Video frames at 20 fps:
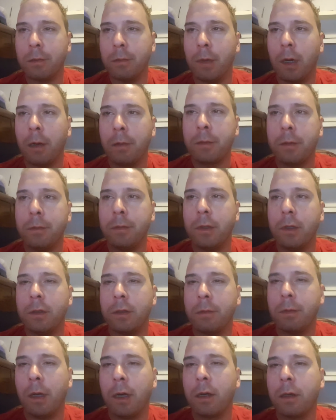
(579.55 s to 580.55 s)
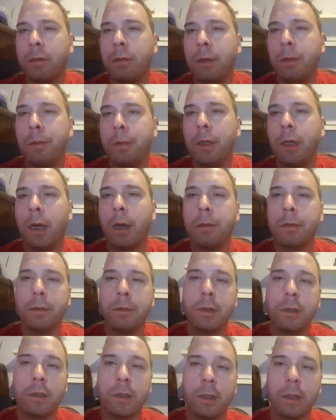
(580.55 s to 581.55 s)
How can we be
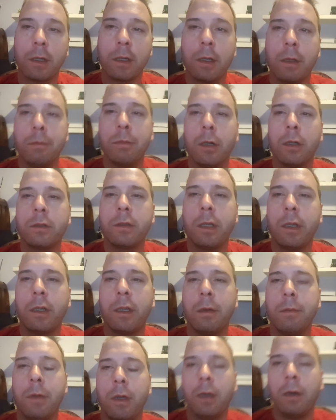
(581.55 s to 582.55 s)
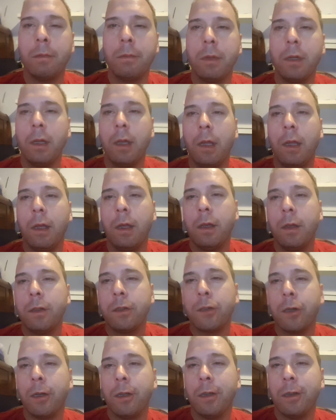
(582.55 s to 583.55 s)
optimistic? I got a birthday coming up.
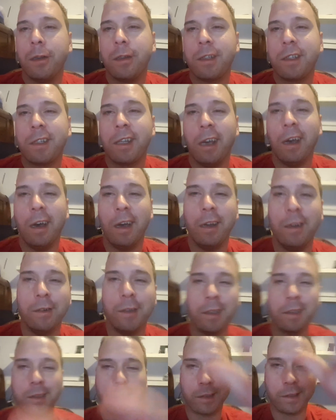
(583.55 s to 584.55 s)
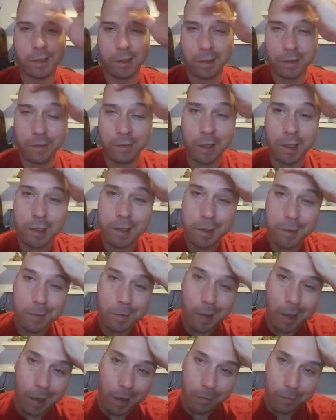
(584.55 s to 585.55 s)
Trying to decide what to do. I should
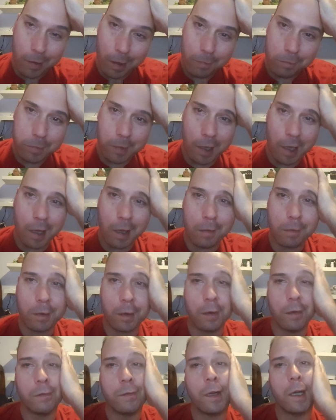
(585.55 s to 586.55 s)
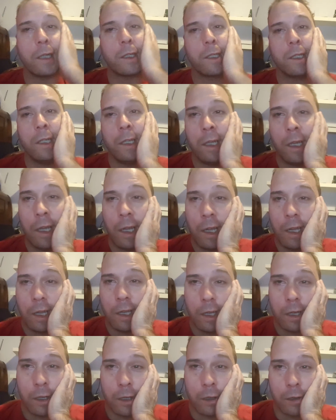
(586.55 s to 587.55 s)
buy a webcam, or if
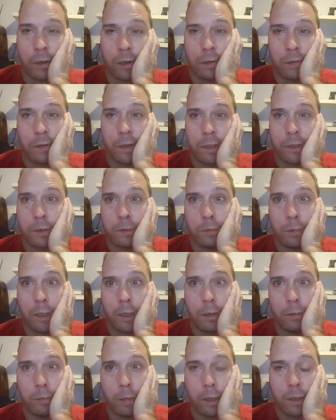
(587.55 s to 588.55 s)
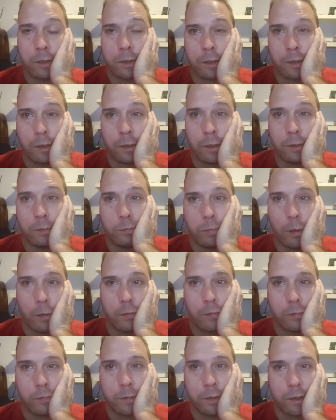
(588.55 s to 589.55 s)
I should buy a bicycle.
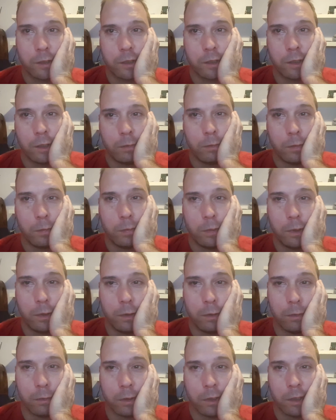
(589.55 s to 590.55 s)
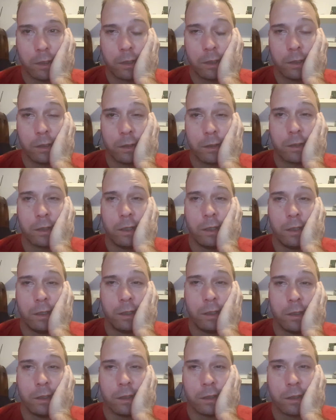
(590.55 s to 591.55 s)
Both of which seem to be ridiculous
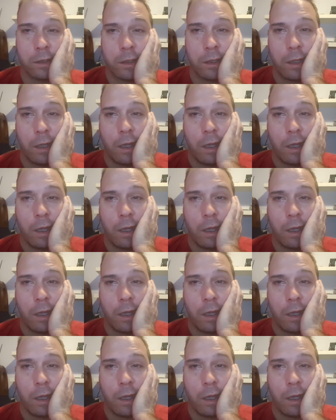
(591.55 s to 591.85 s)
ideas.